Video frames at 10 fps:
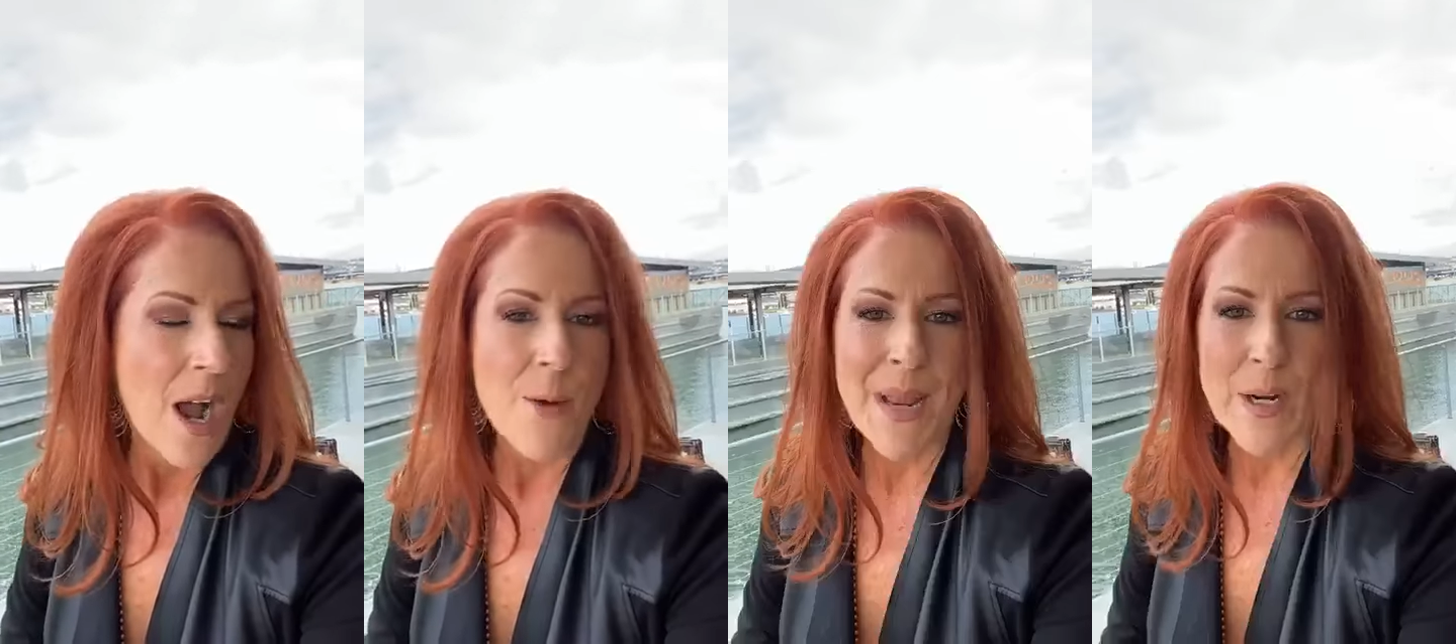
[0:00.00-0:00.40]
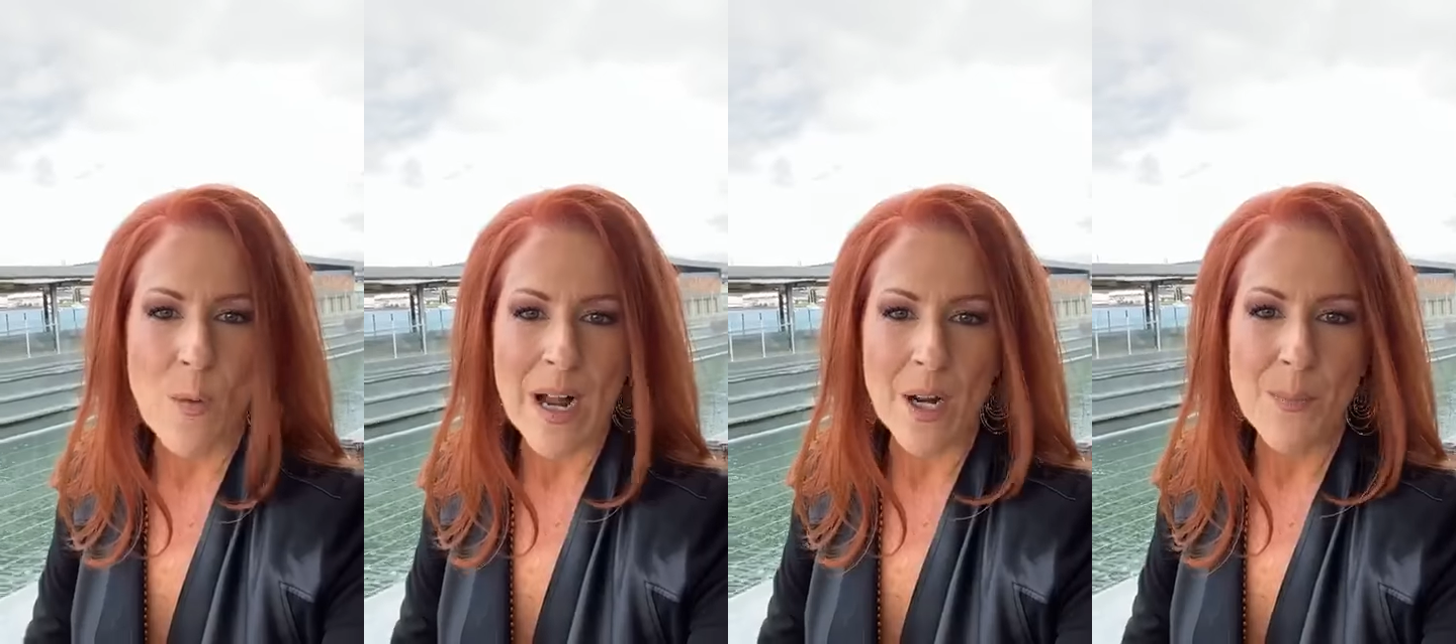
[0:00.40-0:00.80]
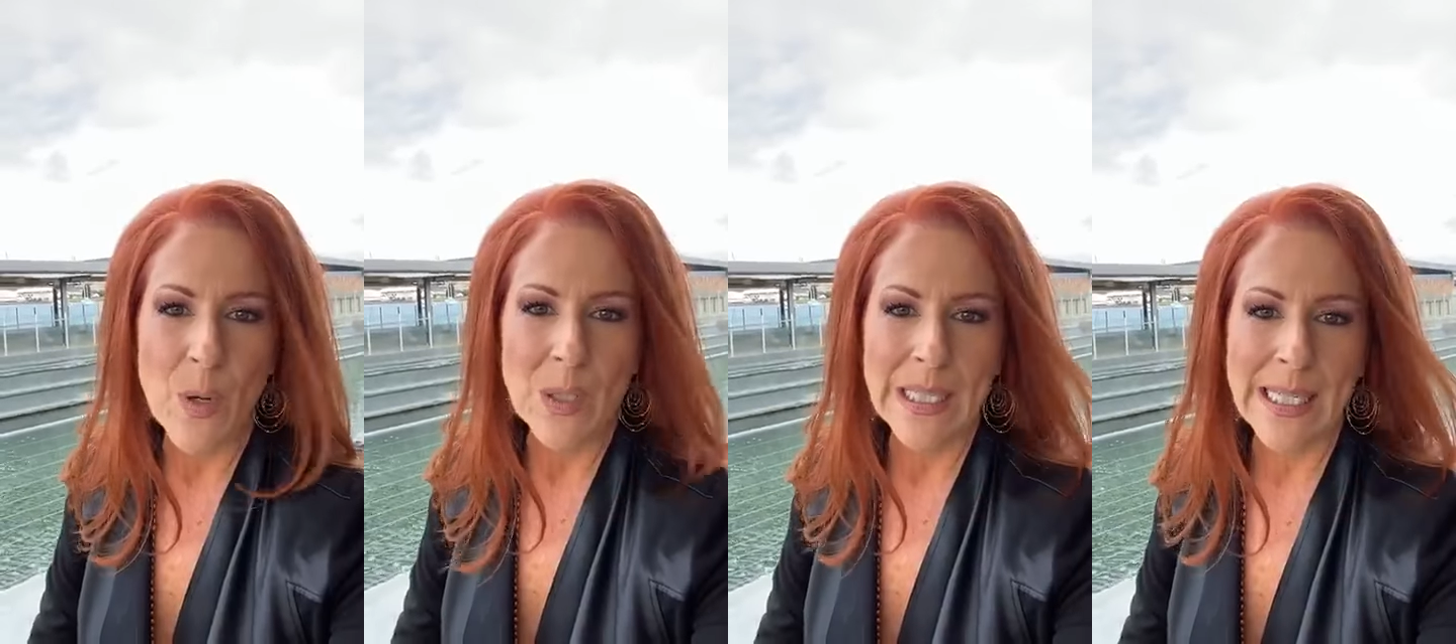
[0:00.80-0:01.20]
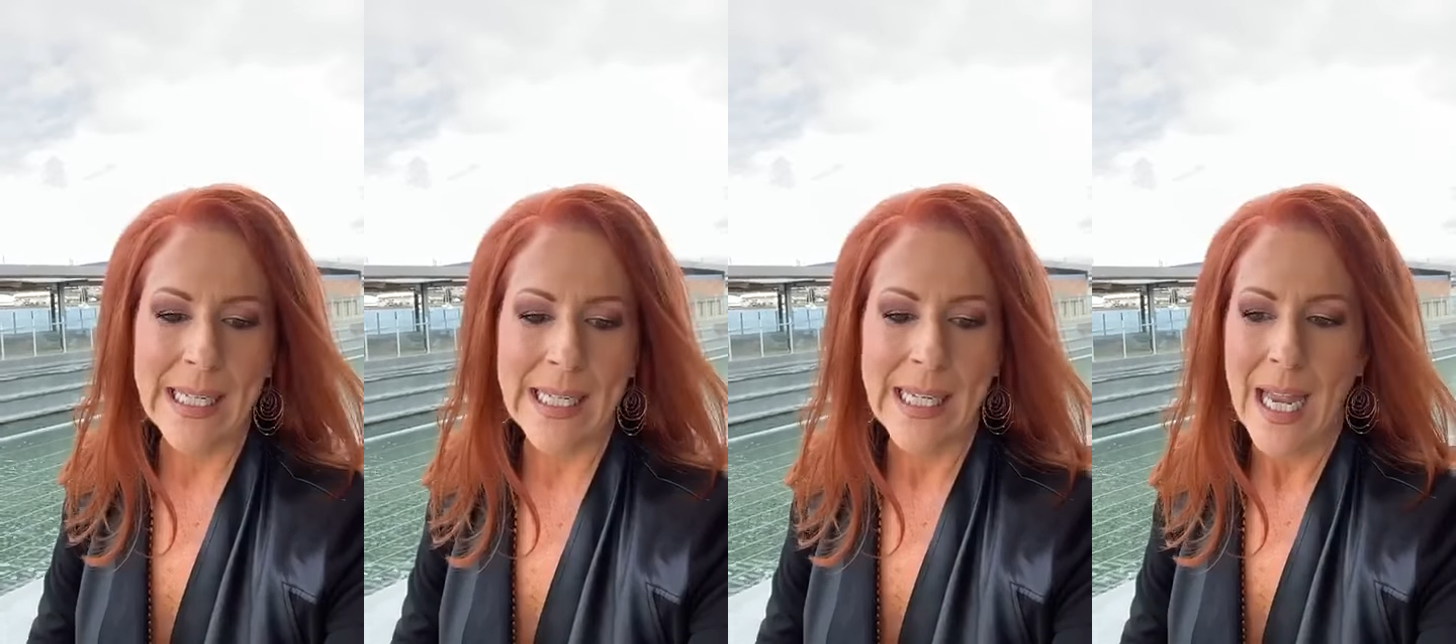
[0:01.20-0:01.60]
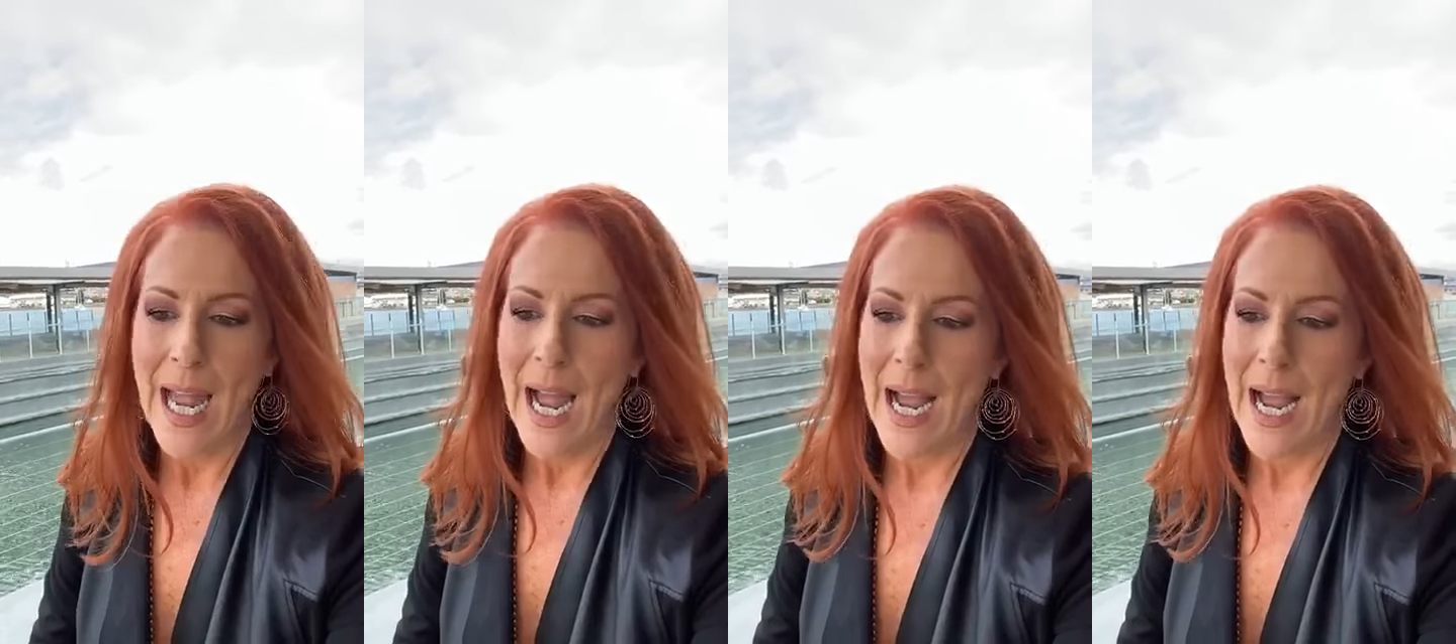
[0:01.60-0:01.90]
homemade guacamole.